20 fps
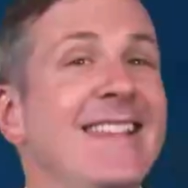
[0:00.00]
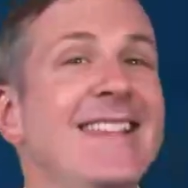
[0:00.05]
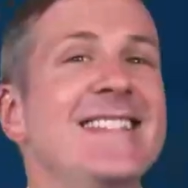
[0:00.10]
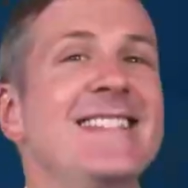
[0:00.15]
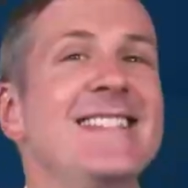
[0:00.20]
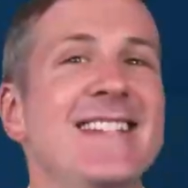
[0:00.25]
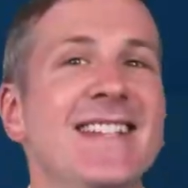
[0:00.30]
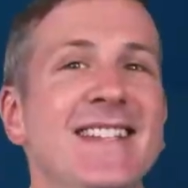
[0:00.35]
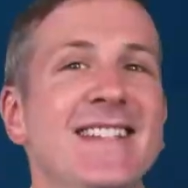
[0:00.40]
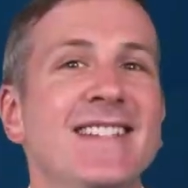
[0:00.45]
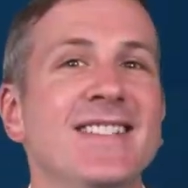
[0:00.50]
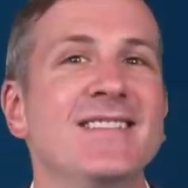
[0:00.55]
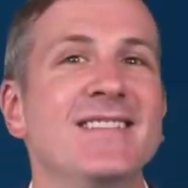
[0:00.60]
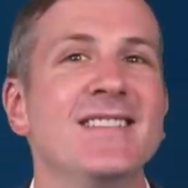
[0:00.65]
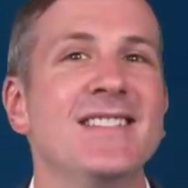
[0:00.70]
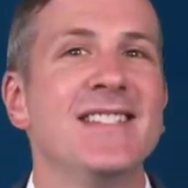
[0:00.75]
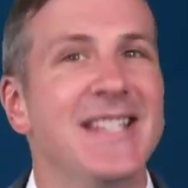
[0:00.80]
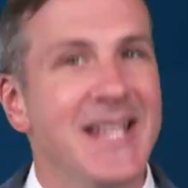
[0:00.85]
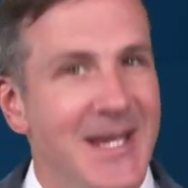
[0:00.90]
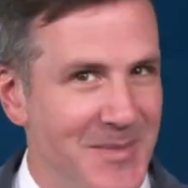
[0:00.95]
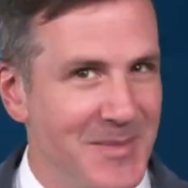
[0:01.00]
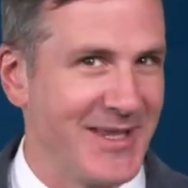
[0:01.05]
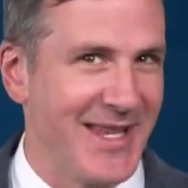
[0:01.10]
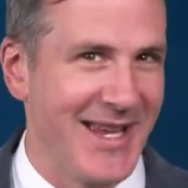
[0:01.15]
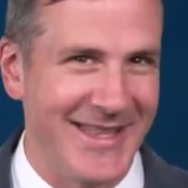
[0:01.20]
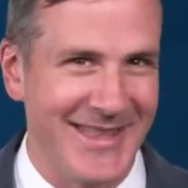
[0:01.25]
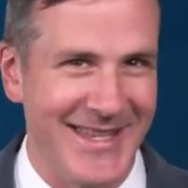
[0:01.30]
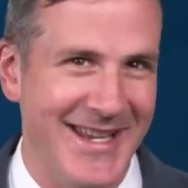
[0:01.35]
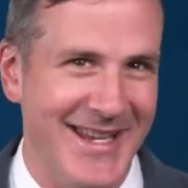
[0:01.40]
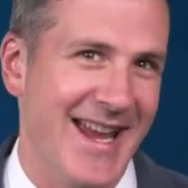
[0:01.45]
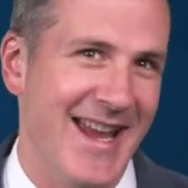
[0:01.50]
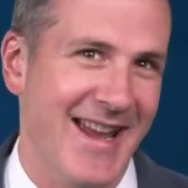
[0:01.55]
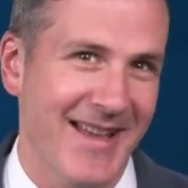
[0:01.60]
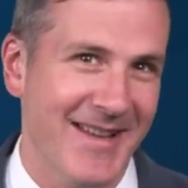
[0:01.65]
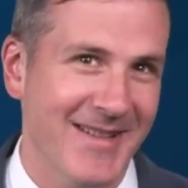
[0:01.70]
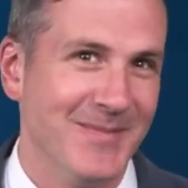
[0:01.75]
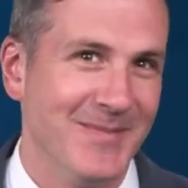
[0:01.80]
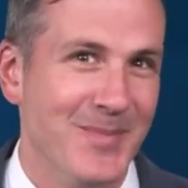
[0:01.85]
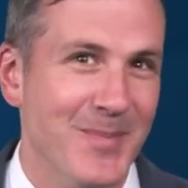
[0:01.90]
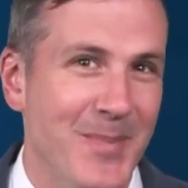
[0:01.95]
least it seems like they can,
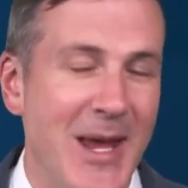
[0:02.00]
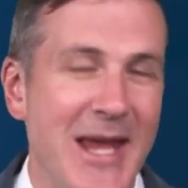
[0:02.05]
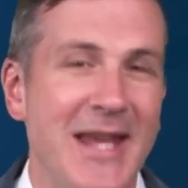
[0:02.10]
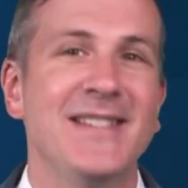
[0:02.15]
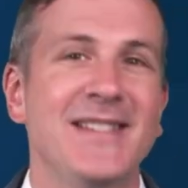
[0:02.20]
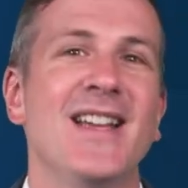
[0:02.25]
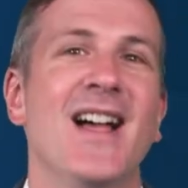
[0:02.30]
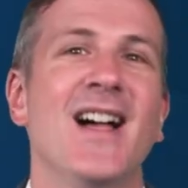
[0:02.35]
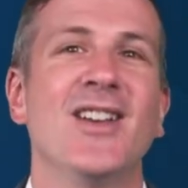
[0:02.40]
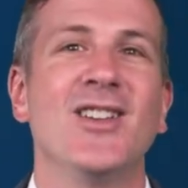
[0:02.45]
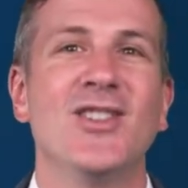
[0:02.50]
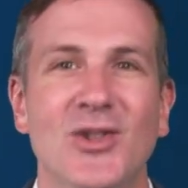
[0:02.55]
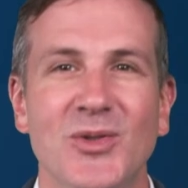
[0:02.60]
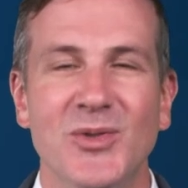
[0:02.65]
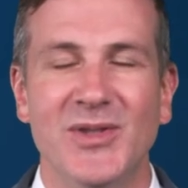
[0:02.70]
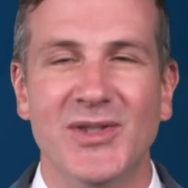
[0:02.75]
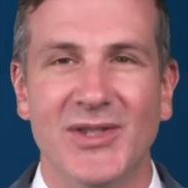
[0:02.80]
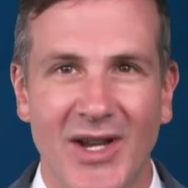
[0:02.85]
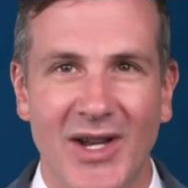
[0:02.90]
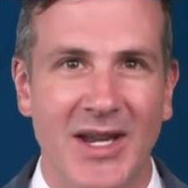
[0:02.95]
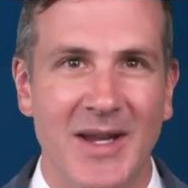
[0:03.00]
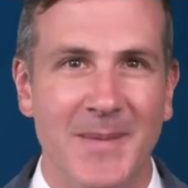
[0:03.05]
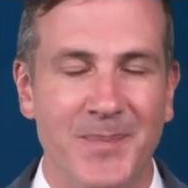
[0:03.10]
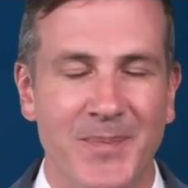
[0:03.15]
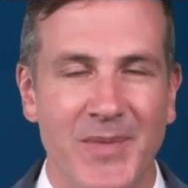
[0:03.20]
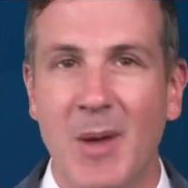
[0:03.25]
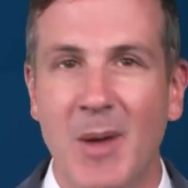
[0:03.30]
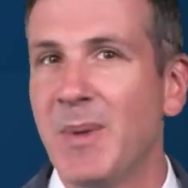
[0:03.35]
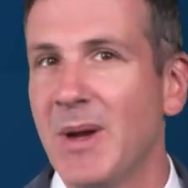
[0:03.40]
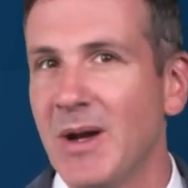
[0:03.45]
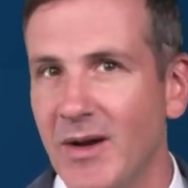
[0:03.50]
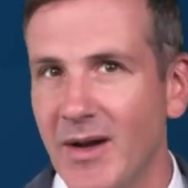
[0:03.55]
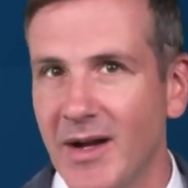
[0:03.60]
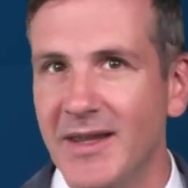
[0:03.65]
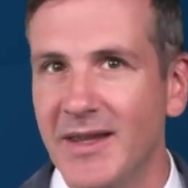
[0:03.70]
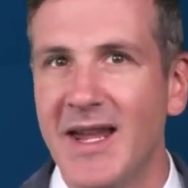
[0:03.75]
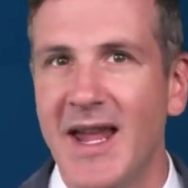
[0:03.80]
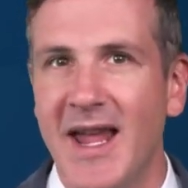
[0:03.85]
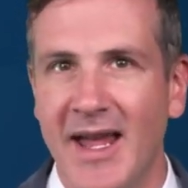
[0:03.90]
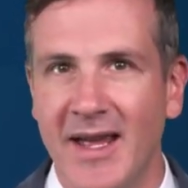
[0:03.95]
based on a new study appearing
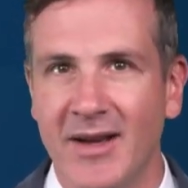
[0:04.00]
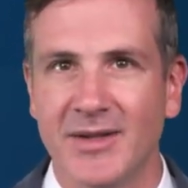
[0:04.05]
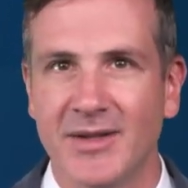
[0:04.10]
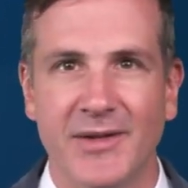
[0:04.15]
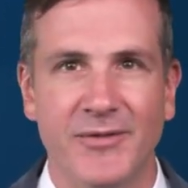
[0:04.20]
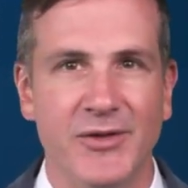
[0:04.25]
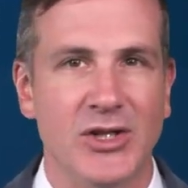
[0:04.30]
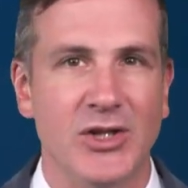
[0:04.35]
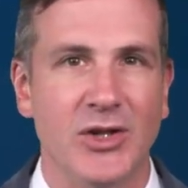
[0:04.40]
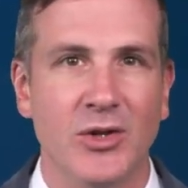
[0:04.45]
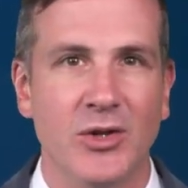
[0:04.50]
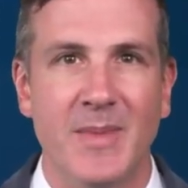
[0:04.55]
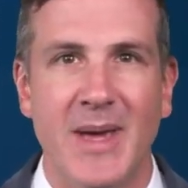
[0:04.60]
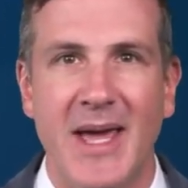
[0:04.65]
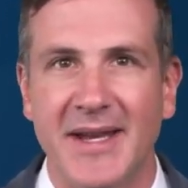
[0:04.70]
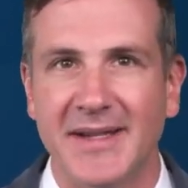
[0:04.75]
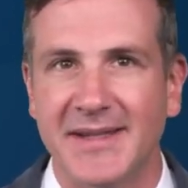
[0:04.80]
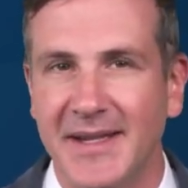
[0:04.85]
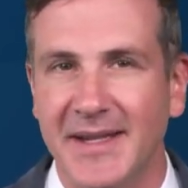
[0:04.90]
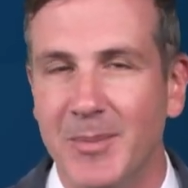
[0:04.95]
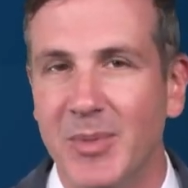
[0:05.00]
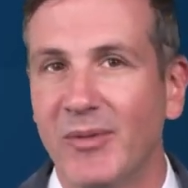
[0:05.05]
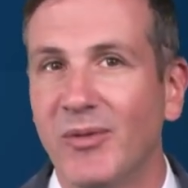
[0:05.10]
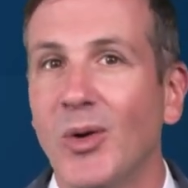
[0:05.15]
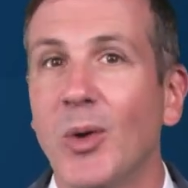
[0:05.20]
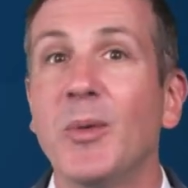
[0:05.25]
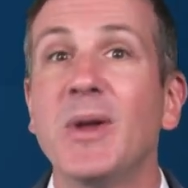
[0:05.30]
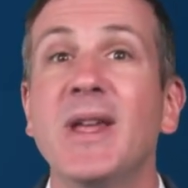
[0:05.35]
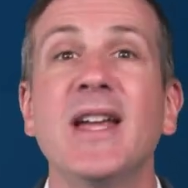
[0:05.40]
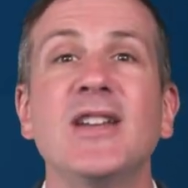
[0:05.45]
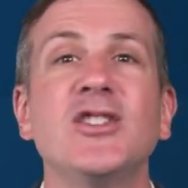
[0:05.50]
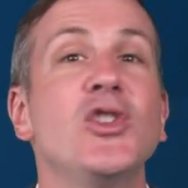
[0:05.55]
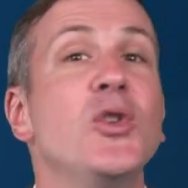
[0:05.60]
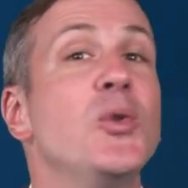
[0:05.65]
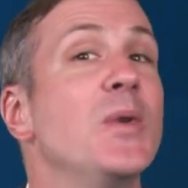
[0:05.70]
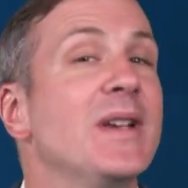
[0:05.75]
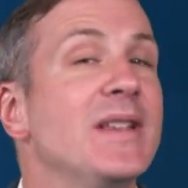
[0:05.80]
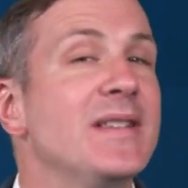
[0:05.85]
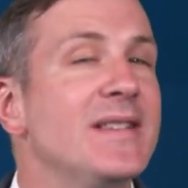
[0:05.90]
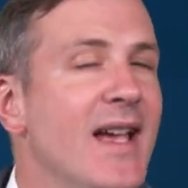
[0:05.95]
in the Annals of Internal Medicine. Before we get
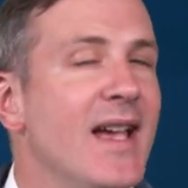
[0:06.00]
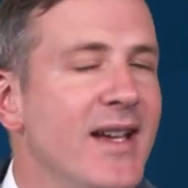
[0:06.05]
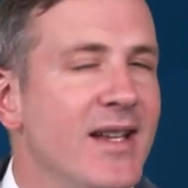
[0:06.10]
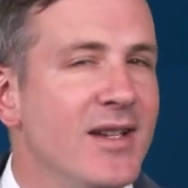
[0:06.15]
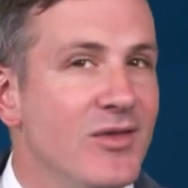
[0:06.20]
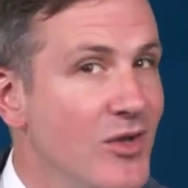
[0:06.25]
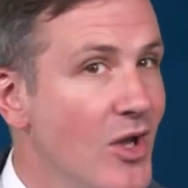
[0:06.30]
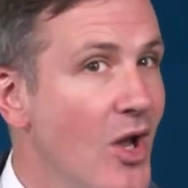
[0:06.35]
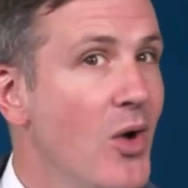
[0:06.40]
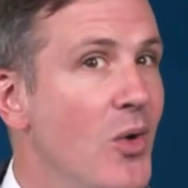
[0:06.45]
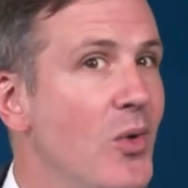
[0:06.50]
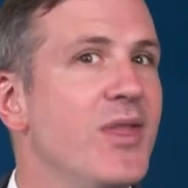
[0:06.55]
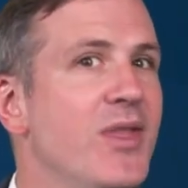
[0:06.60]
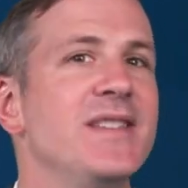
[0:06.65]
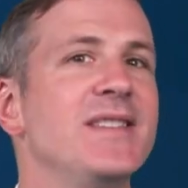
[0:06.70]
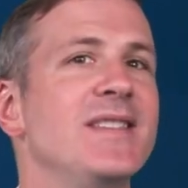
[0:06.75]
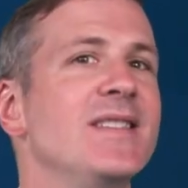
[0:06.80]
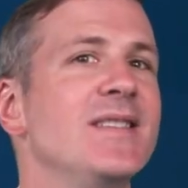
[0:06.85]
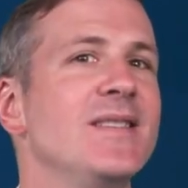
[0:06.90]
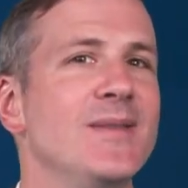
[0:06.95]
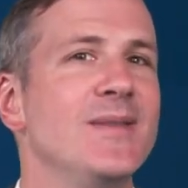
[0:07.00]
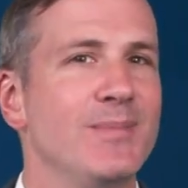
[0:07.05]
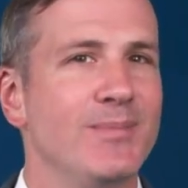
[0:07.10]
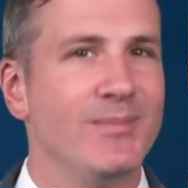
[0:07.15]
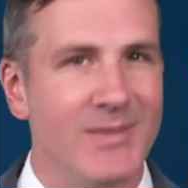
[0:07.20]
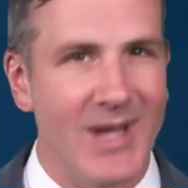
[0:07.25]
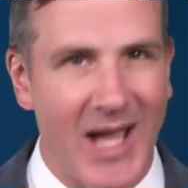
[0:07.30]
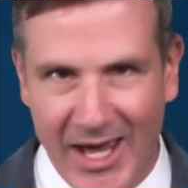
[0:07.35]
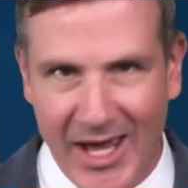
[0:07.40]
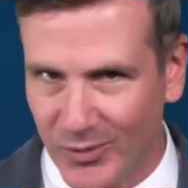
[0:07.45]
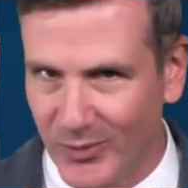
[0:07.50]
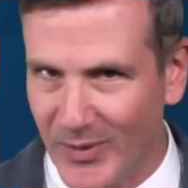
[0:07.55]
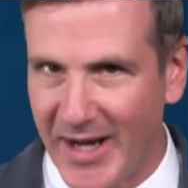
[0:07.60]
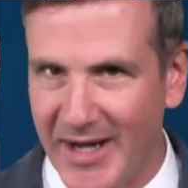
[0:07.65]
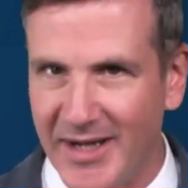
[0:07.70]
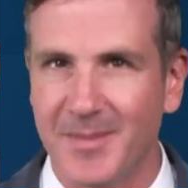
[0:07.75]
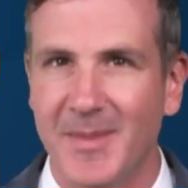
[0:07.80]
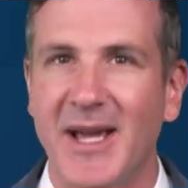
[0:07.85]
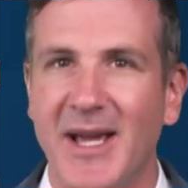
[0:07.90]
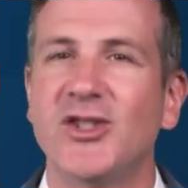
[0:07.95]
too excited, no, this is not a
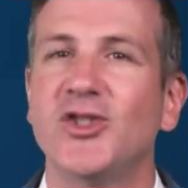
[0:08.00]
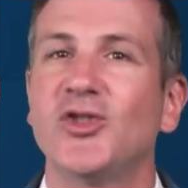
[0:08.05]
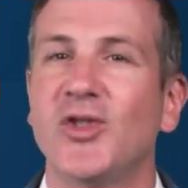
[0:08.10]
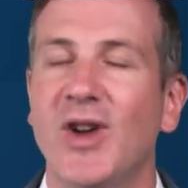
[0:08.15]
randomized